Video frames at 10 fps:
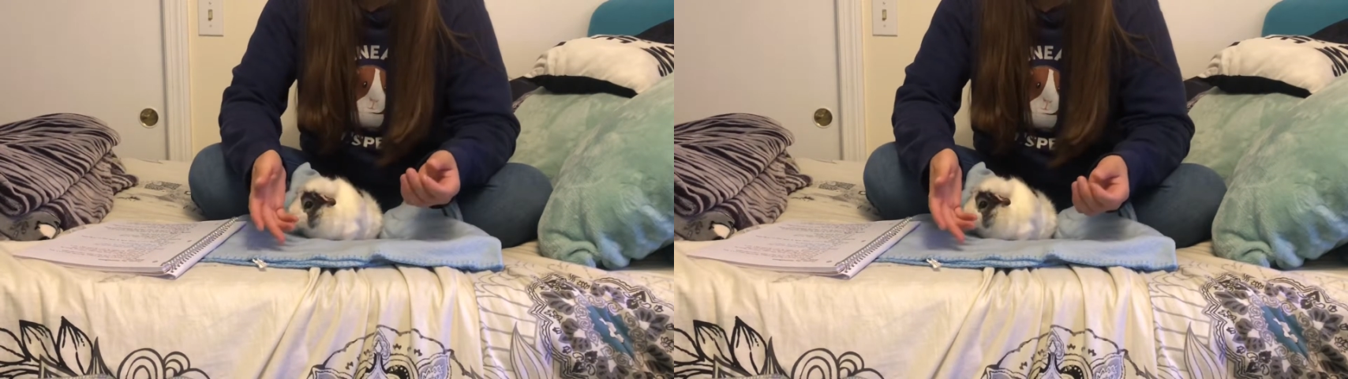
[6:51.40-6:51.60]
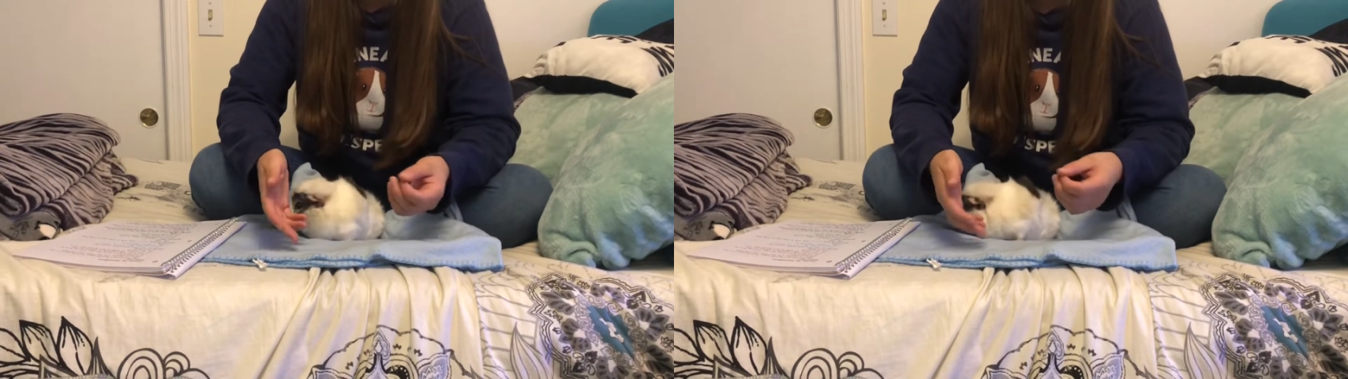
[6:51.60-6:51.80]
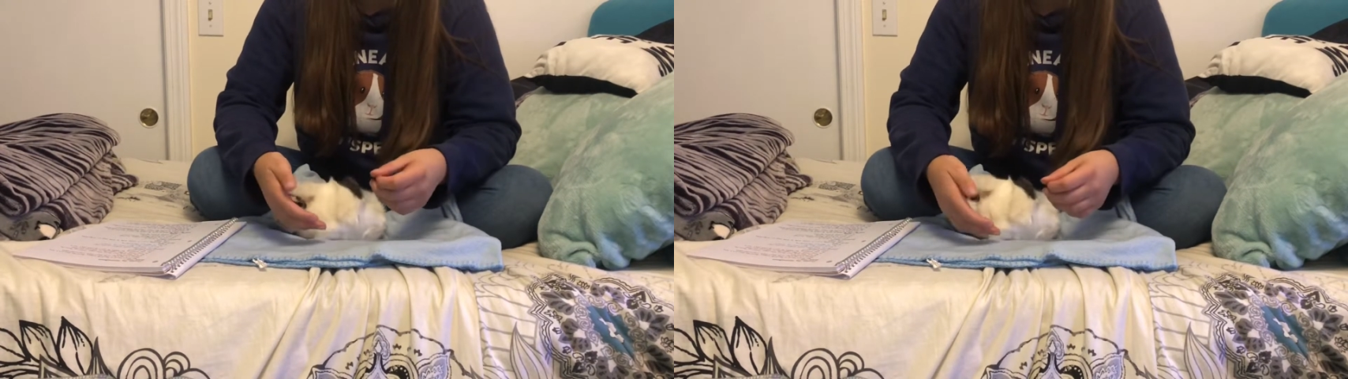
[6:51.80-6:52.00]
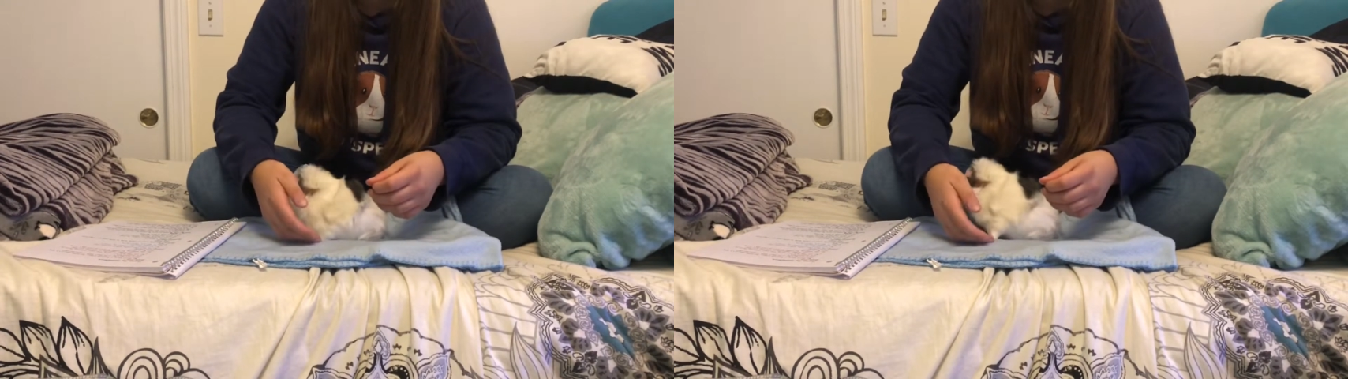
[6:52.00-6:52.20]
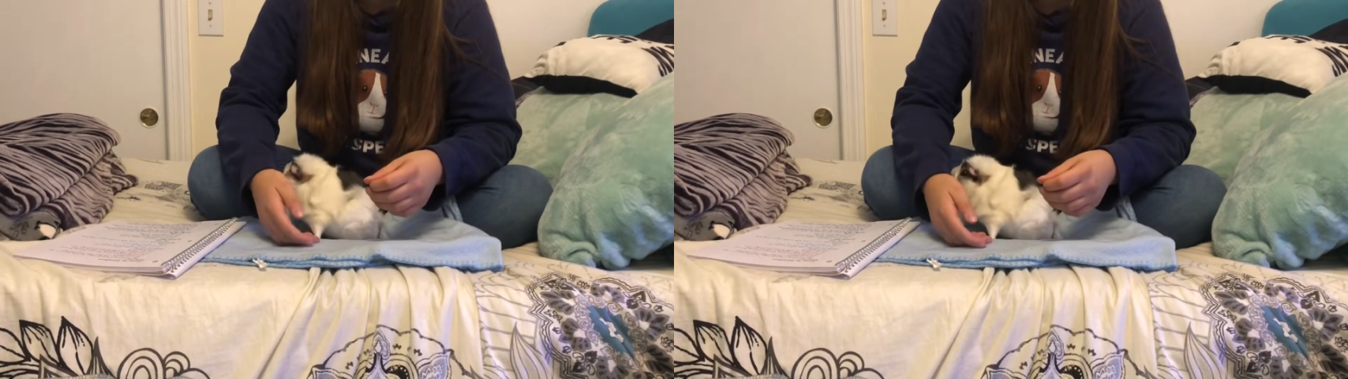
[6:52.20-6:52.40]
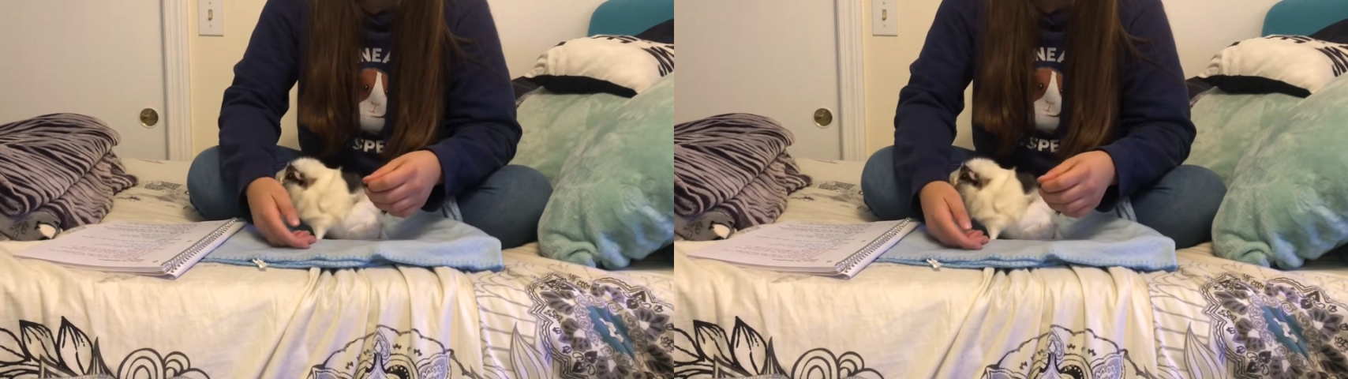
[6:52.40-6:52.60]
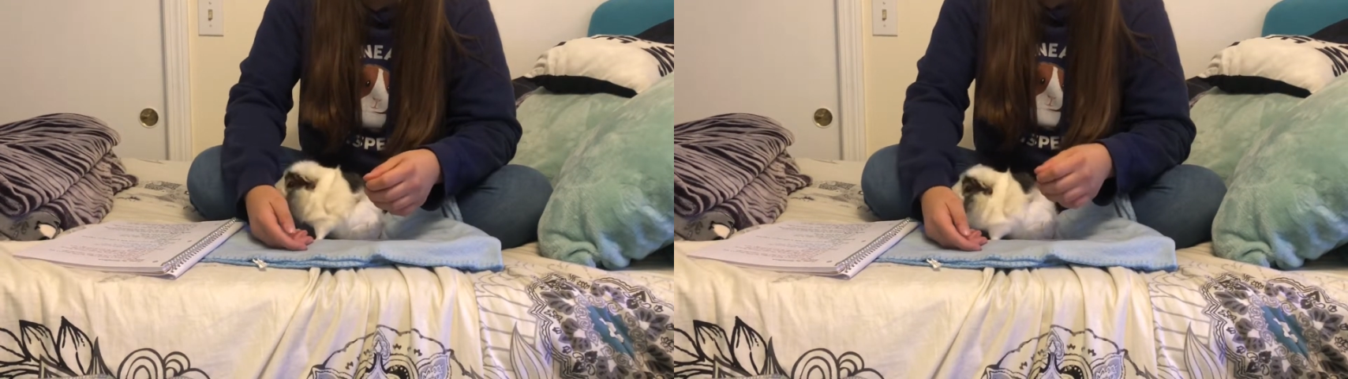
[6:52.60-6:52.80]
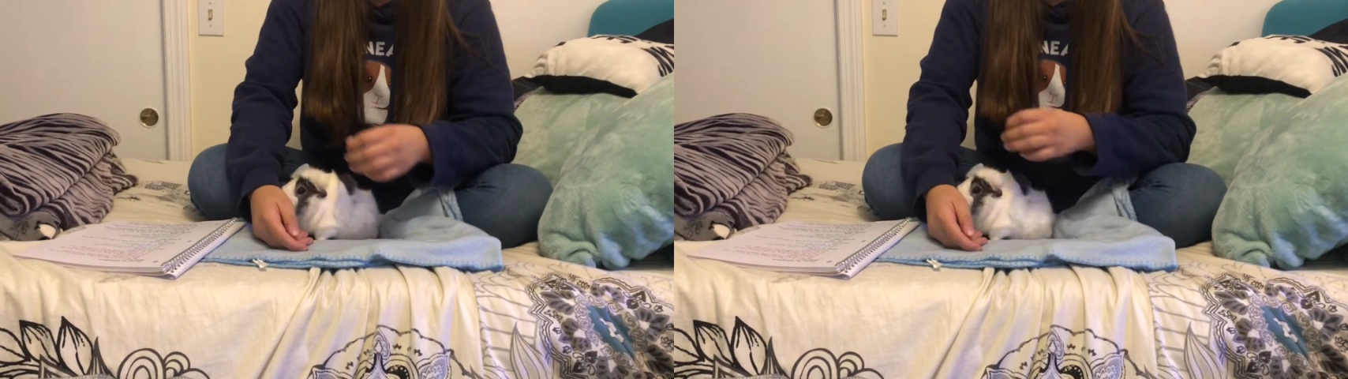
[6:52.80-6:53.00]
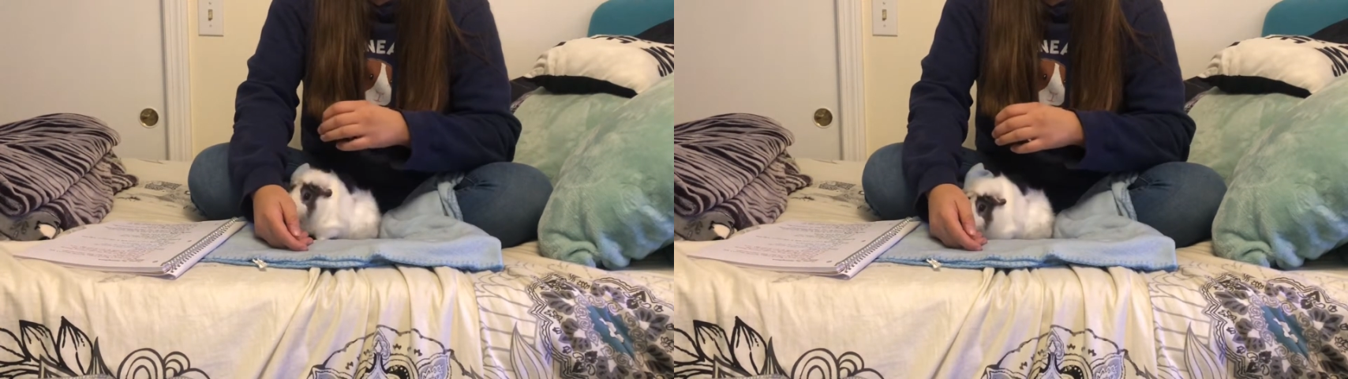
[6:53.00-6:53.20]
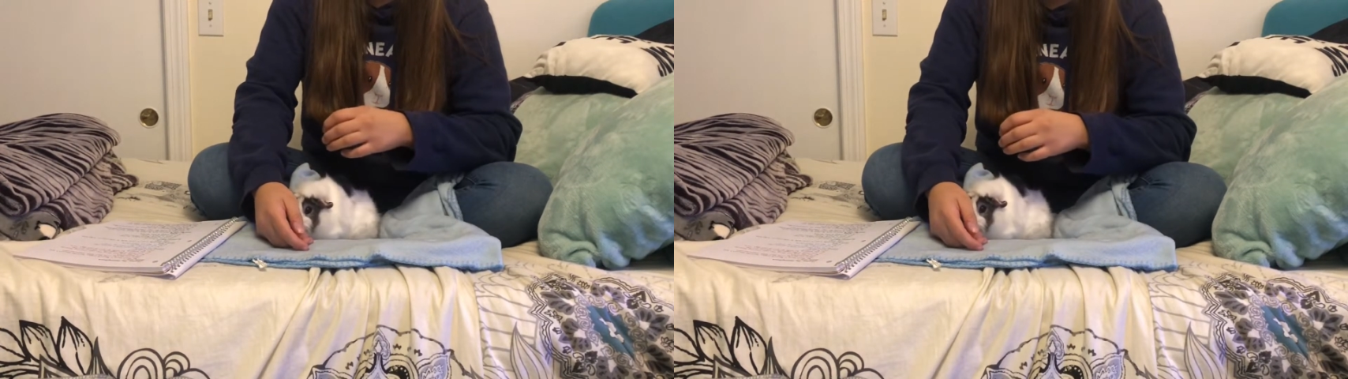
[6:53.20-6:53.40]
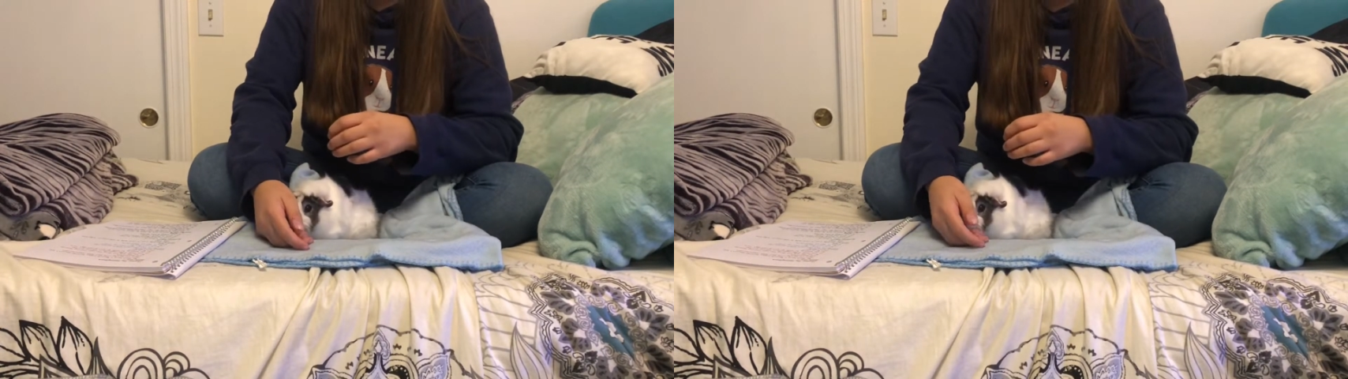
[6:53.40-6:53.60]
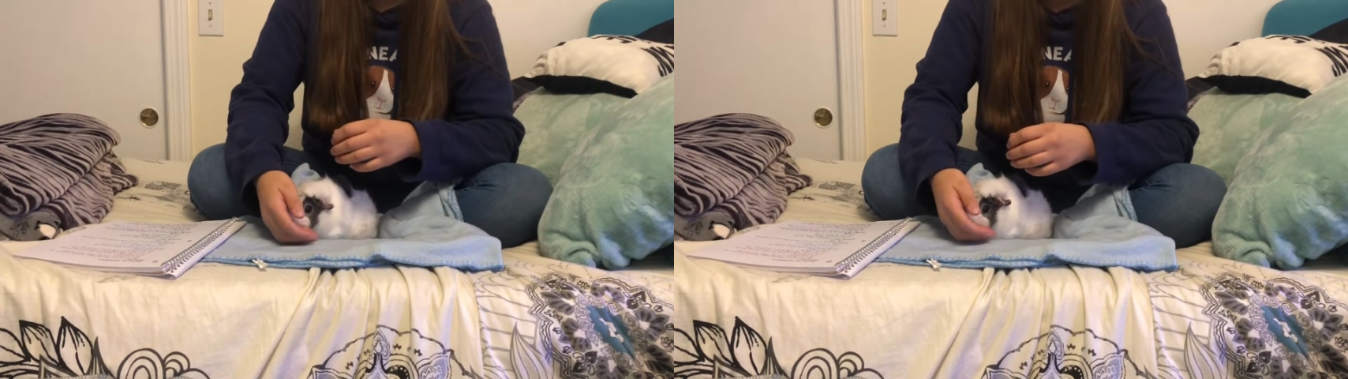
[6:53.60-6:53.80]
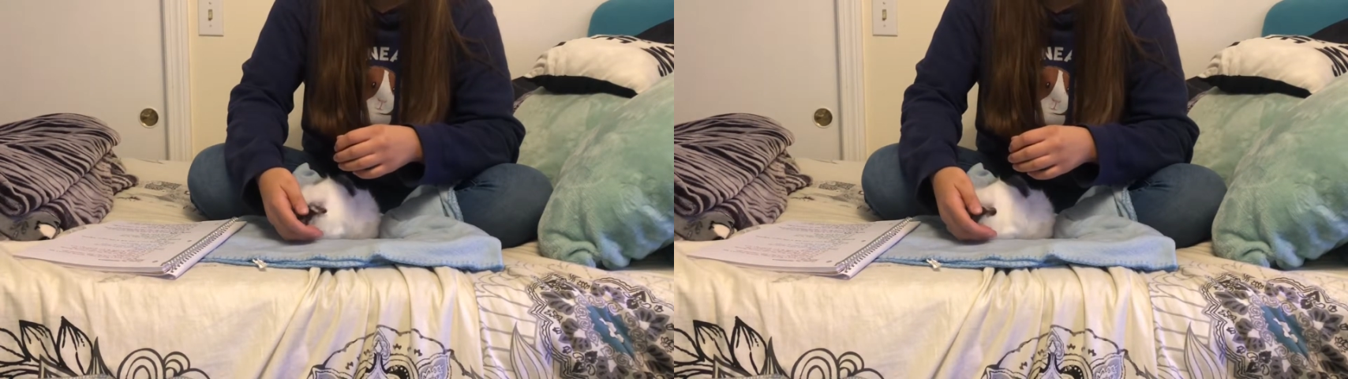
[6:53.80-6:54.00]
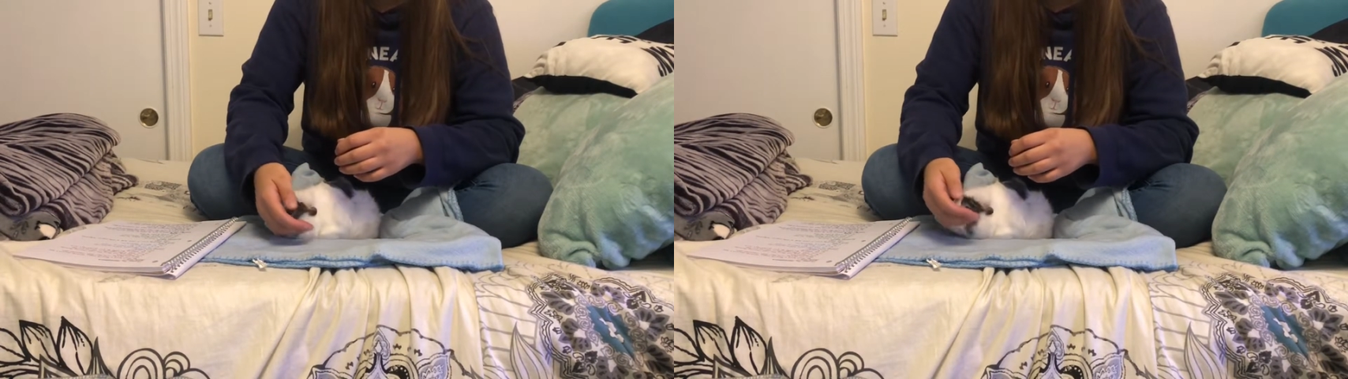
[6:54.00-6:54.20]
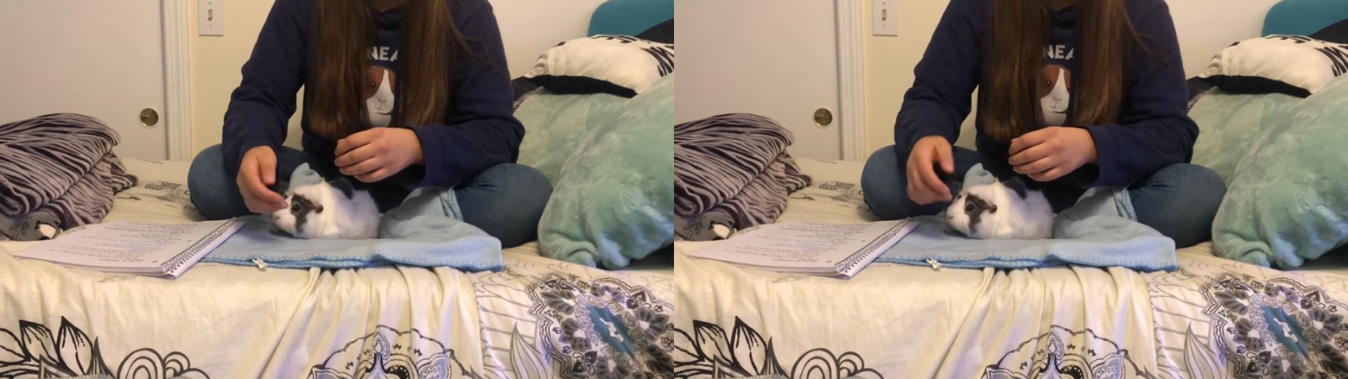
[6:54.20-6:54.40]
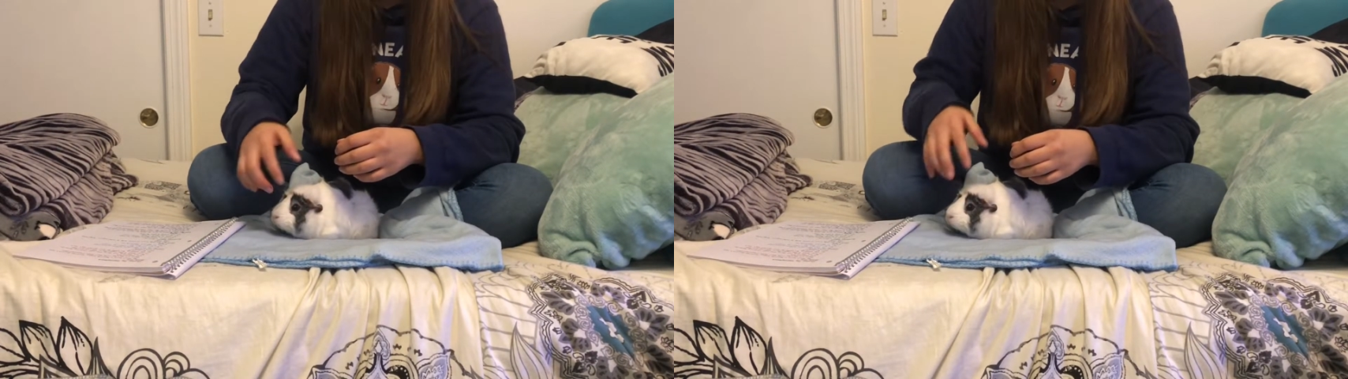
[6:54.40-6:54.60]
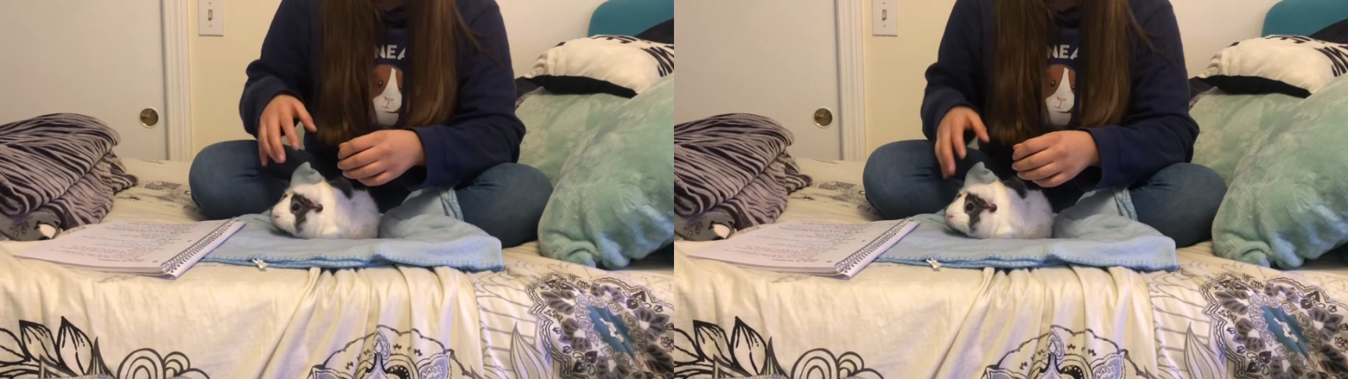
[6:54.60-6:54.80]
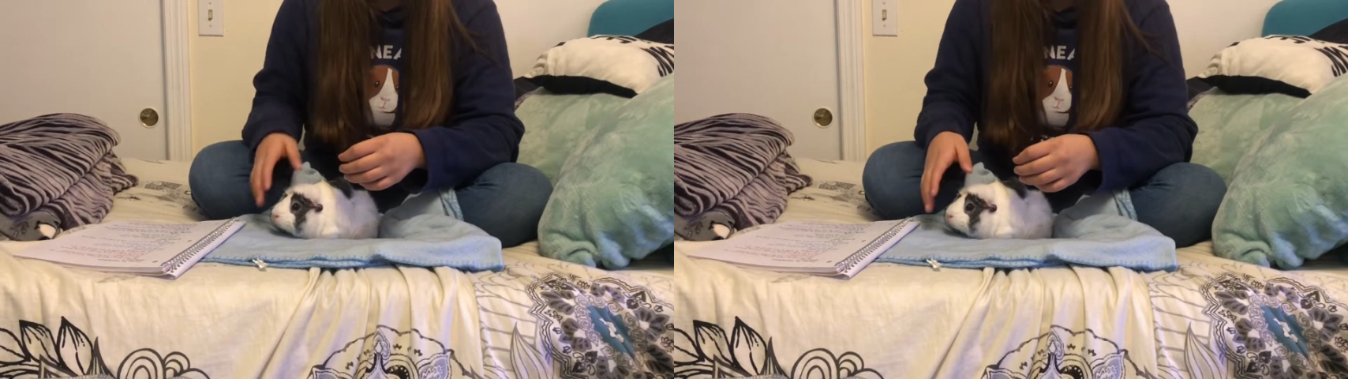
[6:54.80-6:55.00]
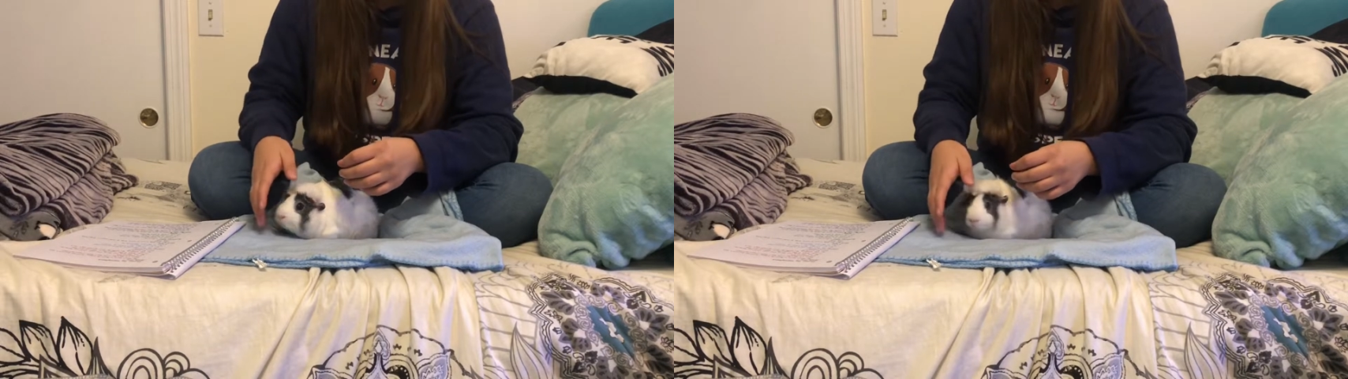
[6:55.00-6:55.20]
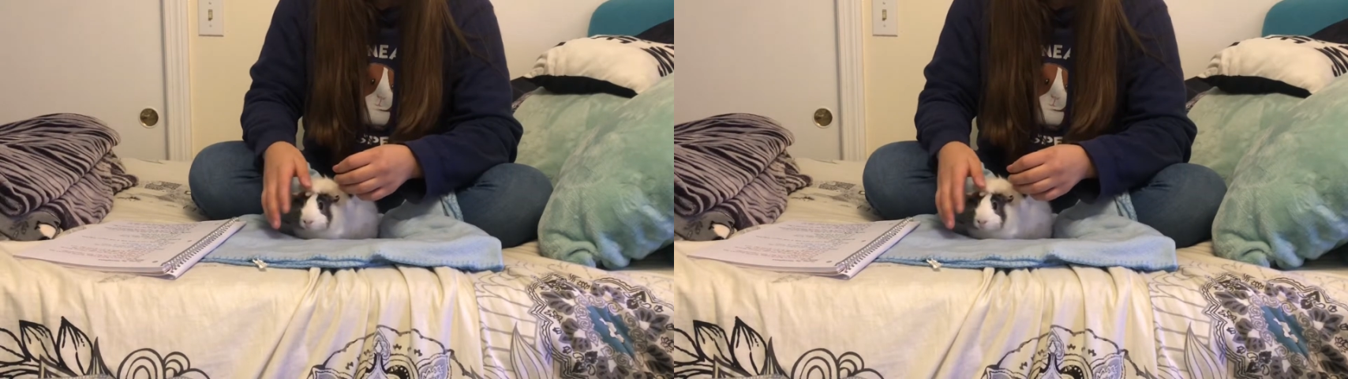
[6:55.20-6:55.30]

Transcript: No face is visible, so there are no lips to read.